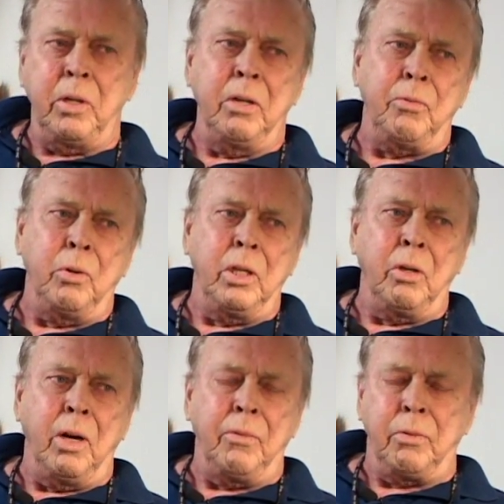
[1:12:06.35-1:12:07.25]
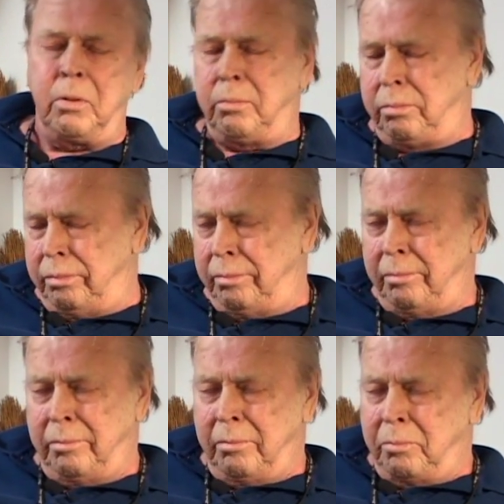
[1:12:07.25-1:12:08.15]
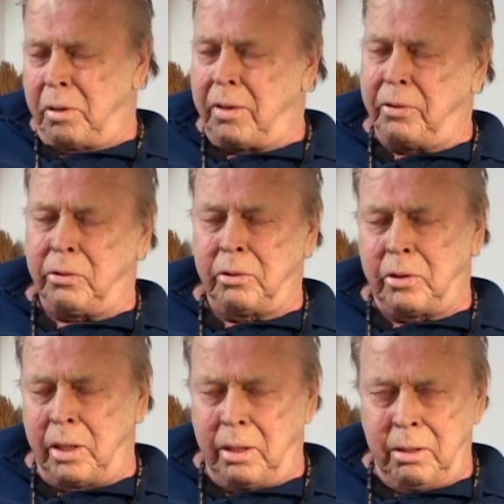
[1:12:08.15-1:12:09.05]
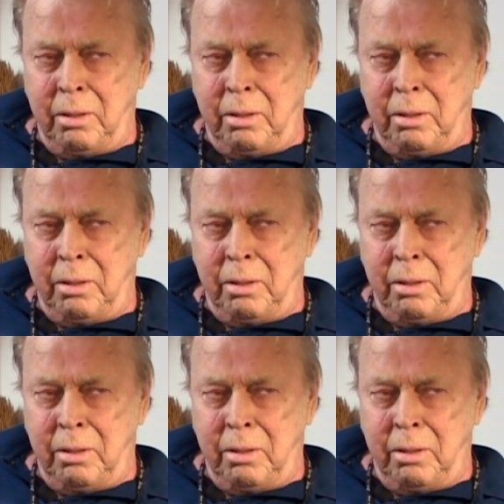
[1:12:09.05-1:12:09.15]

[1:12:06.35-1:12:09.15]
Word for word: can afford to go out for breakfast on Sunday,